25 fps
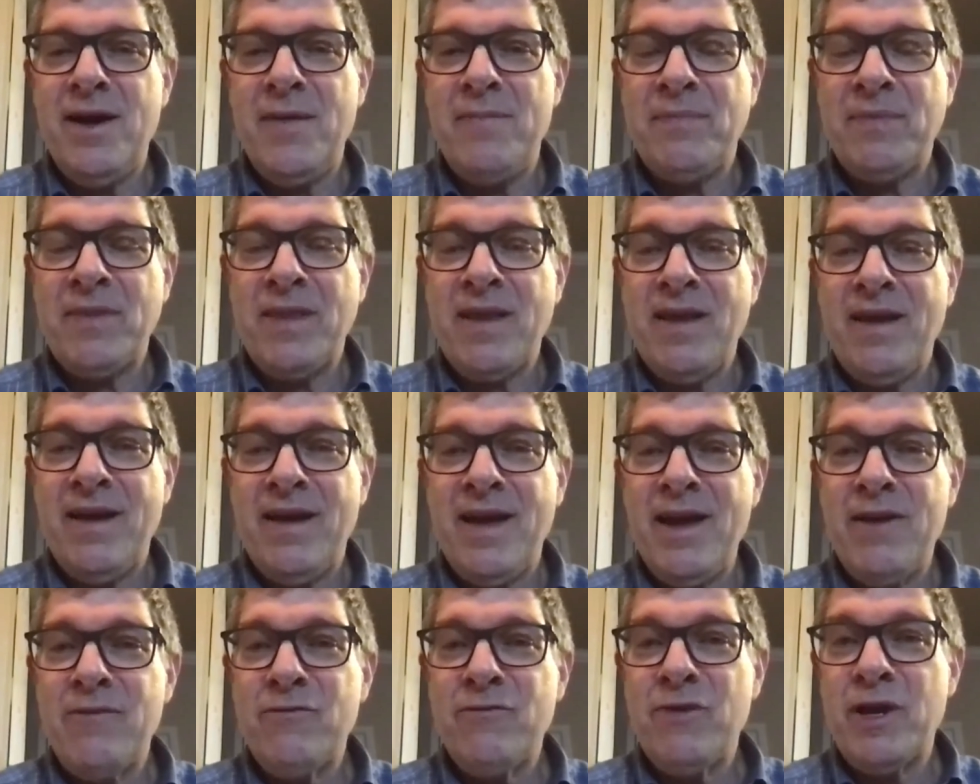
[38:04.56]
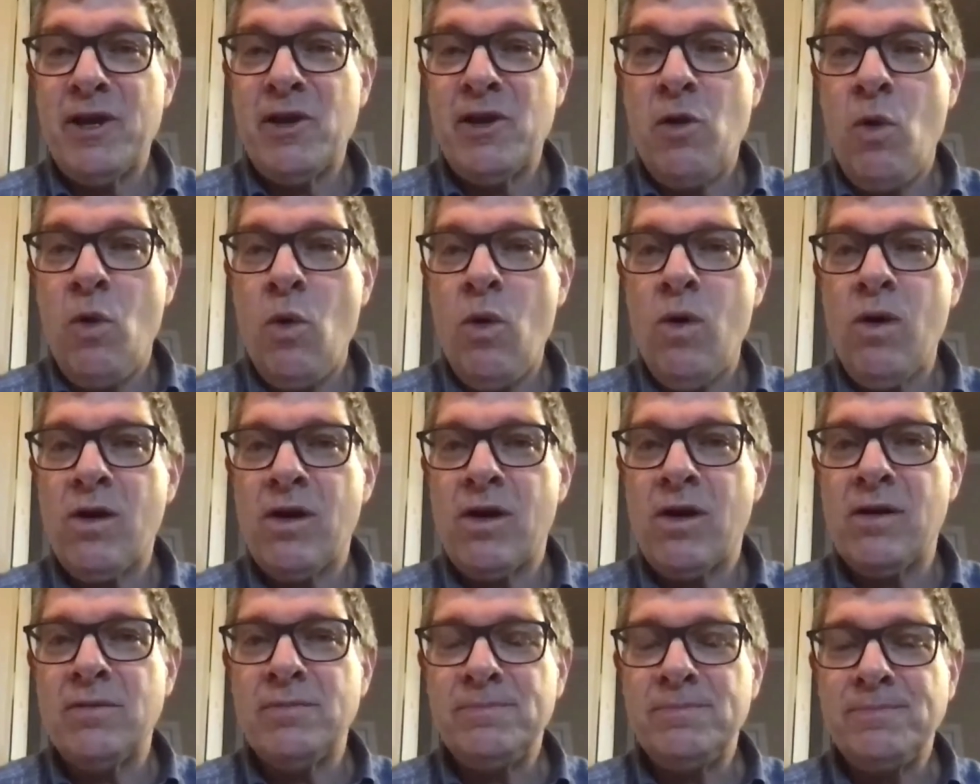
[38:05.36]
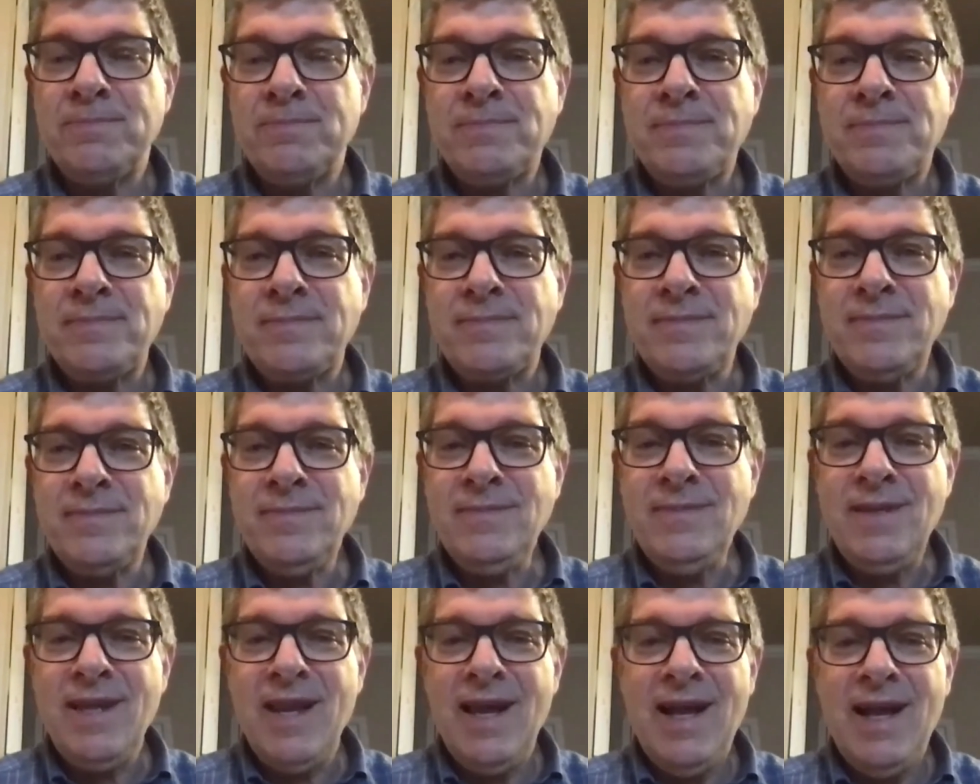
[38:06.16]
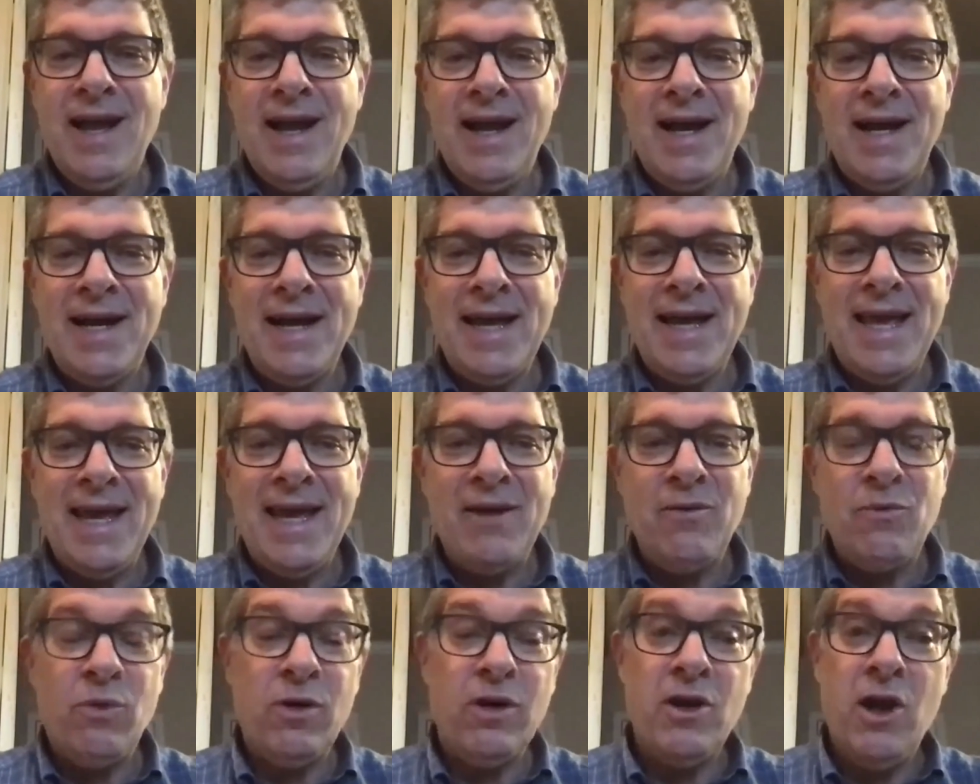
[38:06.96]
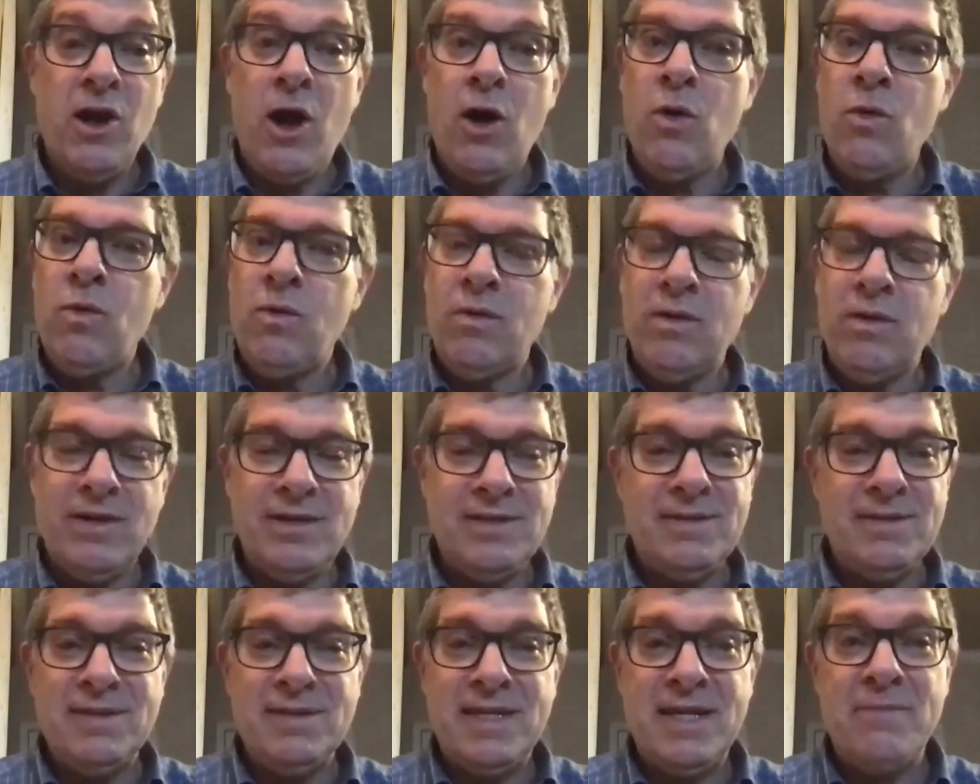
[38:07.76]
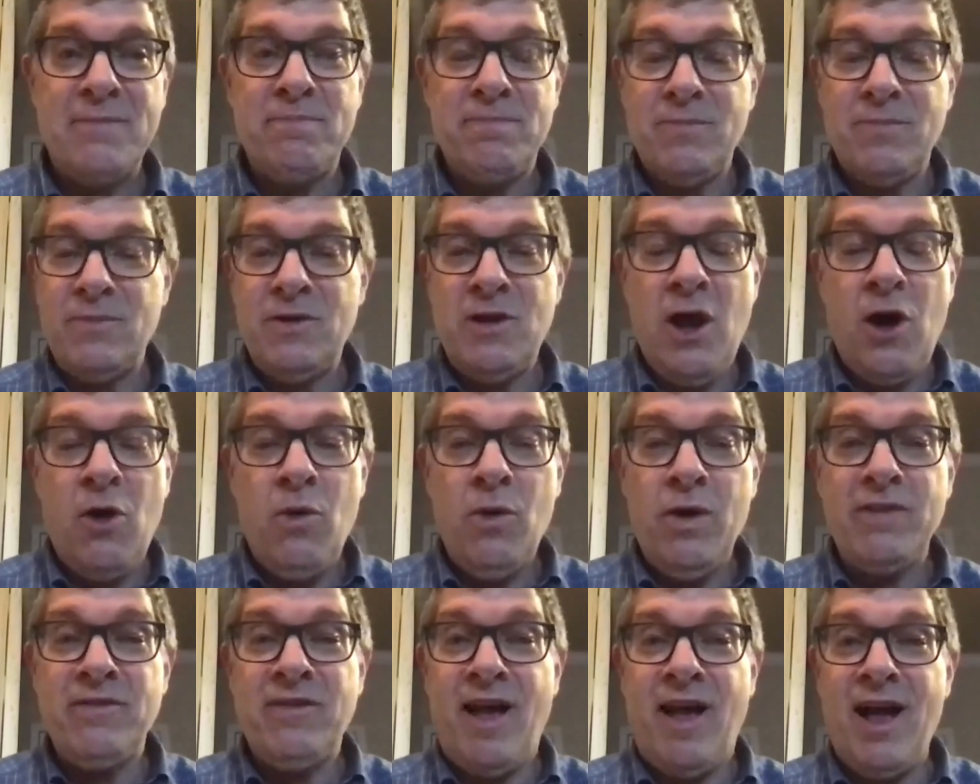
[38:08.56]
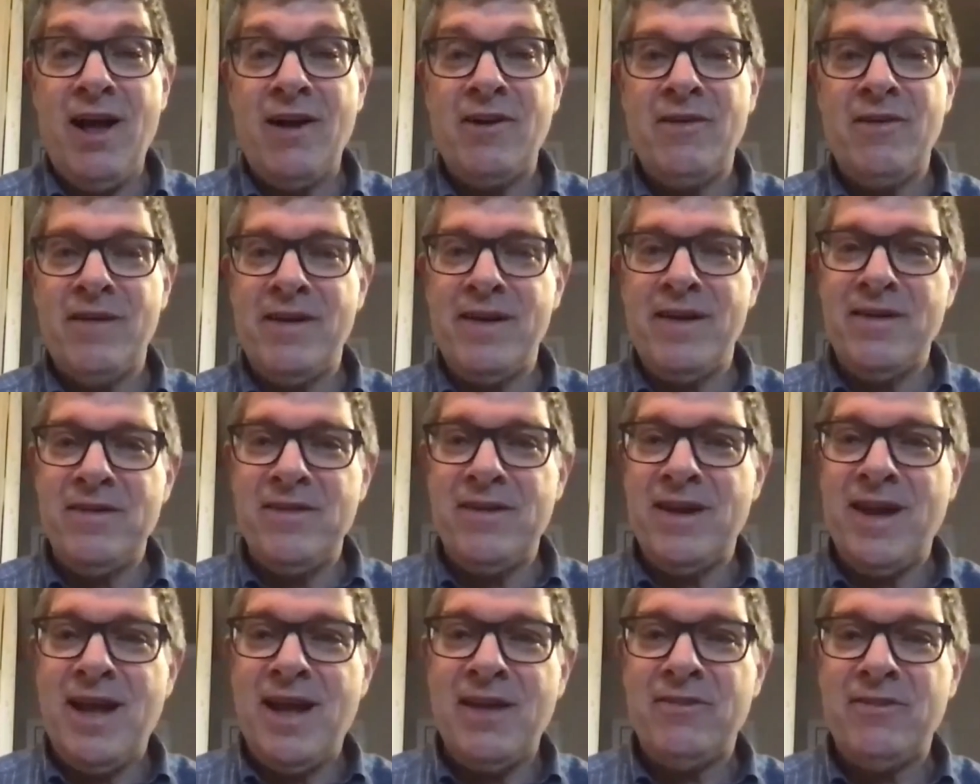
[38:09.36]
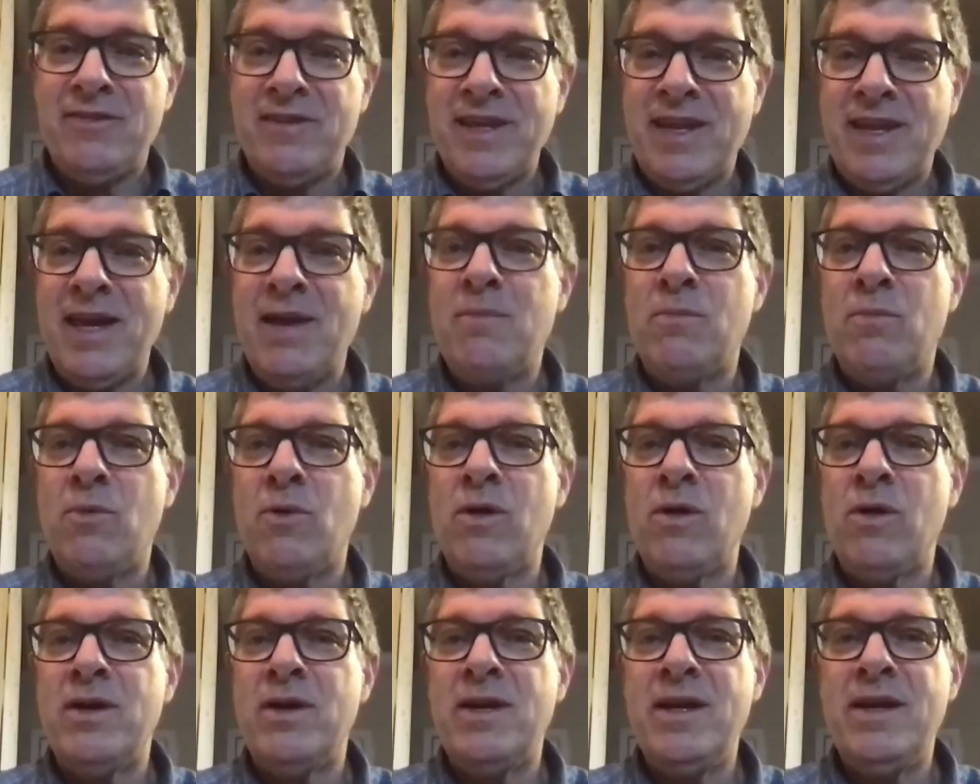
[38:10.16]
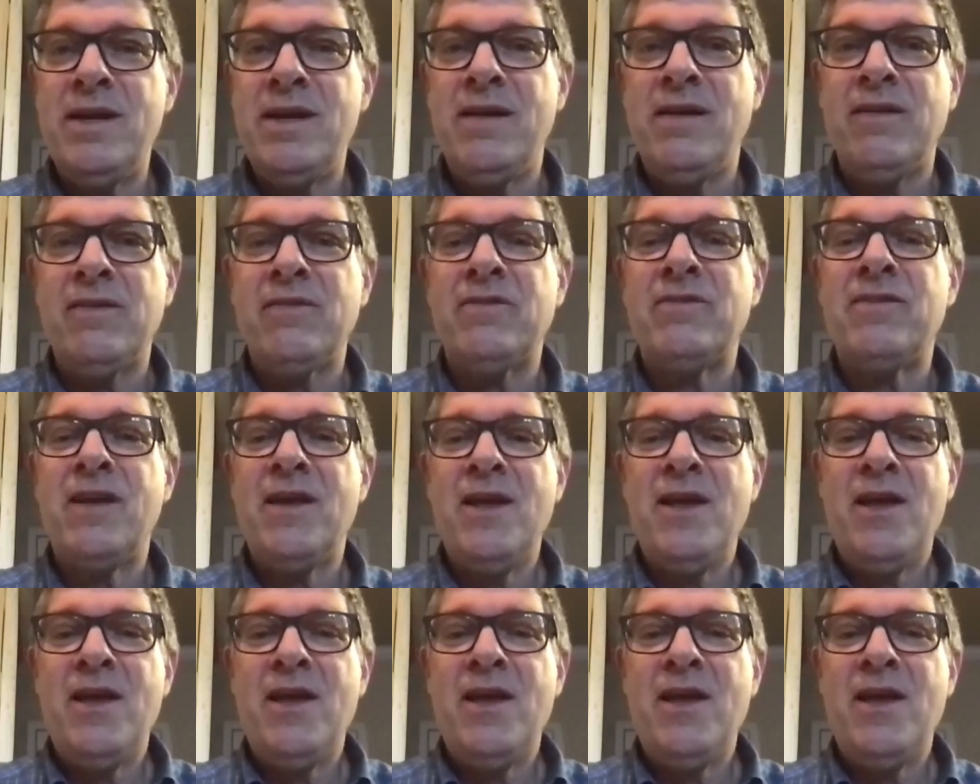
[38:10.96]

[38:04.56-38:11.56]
every quarter, and no one's hungrier than us to get more deals.